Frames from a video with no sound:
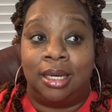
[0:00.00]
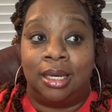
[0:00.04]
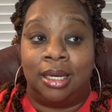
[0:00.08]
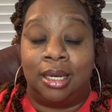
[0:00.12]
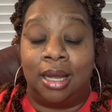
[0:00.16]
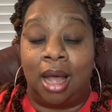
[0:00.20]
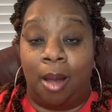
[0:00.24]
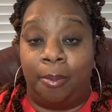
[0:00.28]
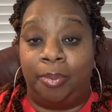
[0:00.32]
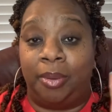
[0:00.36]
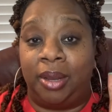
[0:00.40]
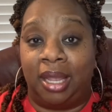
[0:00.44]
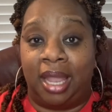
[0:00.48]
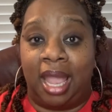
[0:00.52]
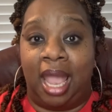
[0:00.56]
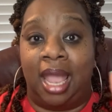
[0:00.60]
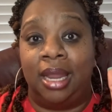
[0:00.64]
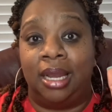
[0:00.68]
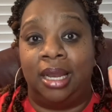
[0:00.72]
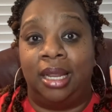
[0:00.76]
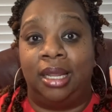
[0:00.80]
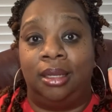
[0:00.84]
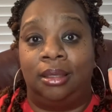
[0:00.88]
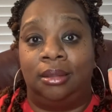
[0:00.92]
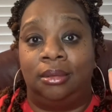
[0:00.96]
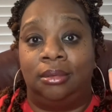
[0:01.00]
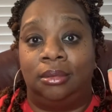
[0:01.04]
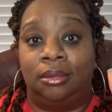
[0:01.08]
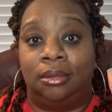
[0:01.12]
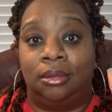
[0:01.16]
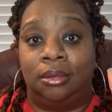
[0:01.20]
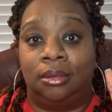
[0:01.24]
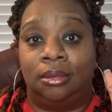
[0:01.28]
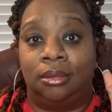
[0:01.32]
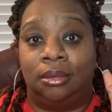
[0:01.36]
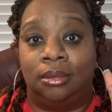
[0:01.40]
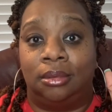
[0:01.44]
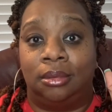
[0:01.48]
complicated
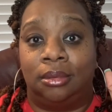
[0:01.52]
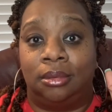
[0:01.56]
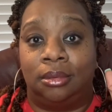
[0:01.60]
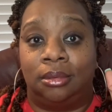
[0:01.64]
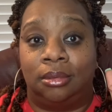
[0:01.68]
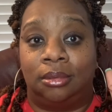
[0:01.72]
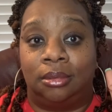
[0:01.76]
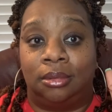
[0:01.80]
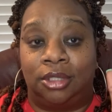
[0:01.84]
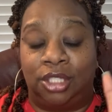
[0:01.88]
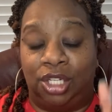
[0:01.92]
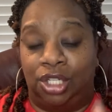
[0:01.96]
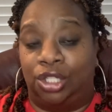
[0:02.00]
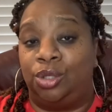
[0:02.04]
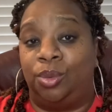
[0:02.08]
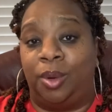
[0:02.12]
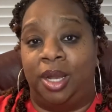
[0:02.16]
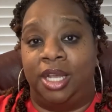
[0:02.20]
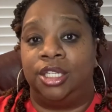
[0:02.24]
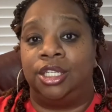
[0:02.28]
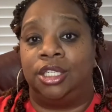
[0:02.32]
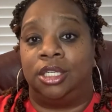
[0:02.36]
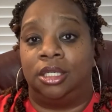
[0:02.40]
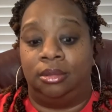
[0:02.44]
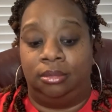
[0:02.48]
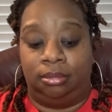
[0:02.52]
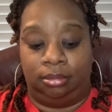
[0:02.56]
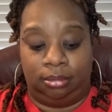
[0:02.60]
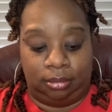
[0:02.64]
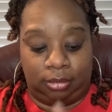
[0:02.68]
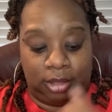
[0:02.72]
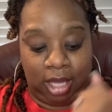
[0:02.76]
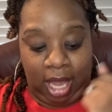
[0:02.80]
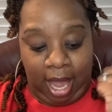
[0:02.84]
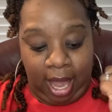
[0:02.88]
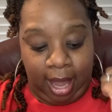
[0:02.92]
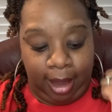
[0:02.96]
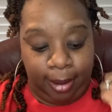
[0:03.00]
situation.
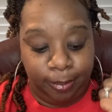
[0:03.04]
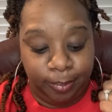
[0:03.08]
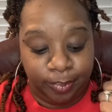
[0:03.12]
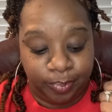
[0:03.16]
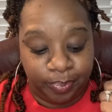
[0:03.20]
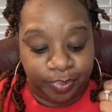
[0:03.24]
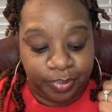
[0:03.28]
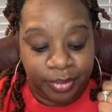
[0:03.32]
Okay?